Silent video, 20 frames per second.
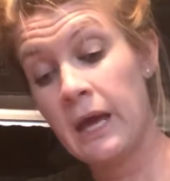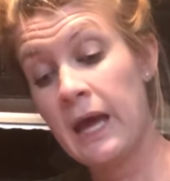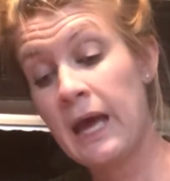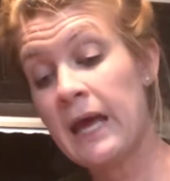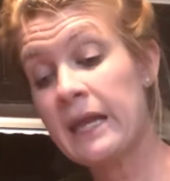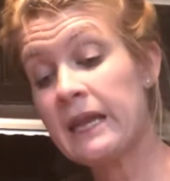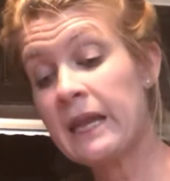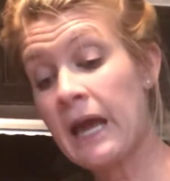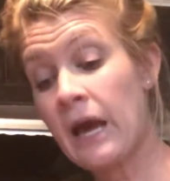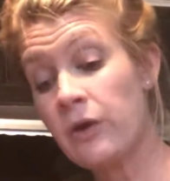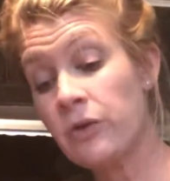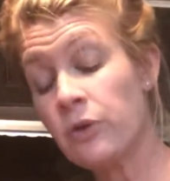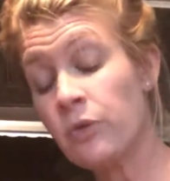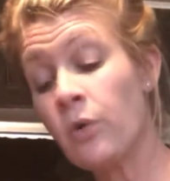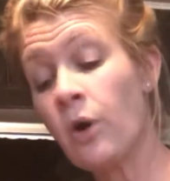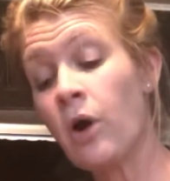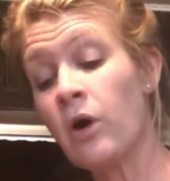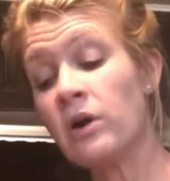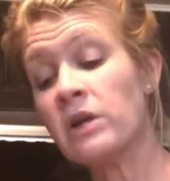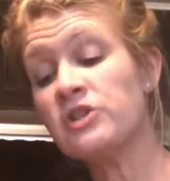and now you
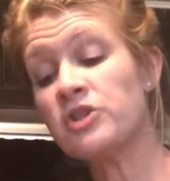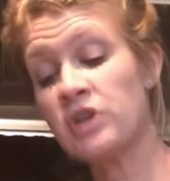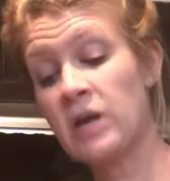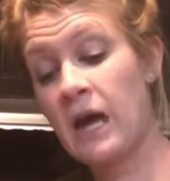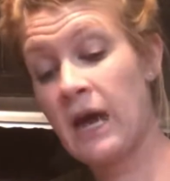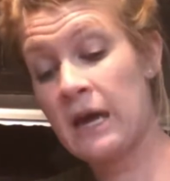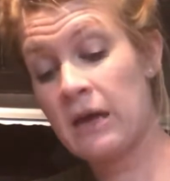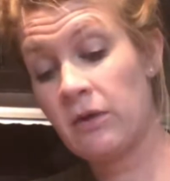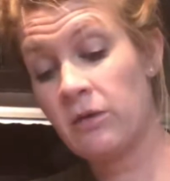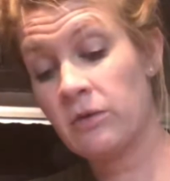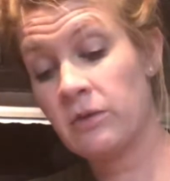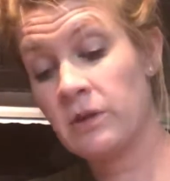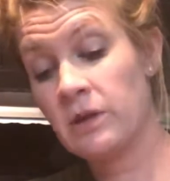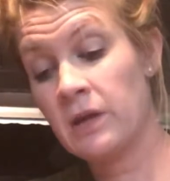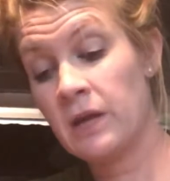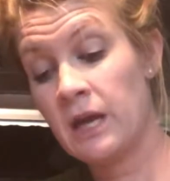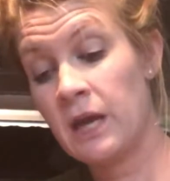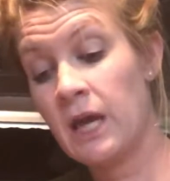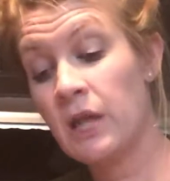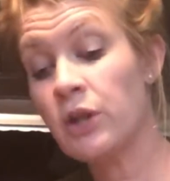are a child,
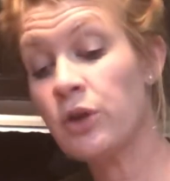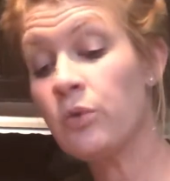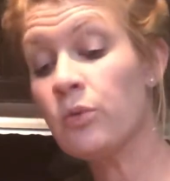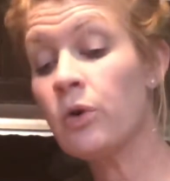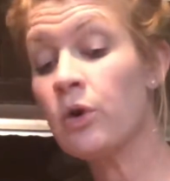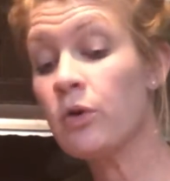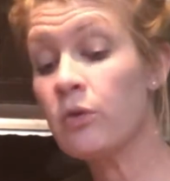and you will